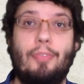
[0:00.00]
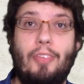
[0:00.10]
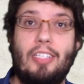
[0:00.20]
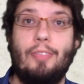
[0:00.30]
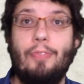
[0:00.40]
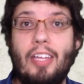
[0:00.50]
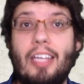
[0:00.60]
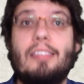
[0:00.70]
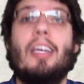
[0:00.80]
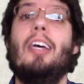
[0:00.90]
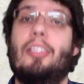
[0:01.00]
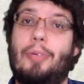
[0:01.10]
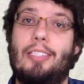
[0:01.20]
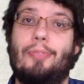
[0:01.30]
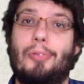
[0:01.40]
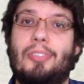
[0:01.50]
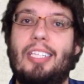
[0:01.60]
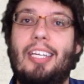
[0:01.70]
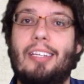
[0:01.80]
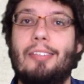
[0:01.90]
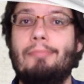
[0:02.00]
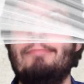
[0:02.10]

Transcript: the 31st, 2014.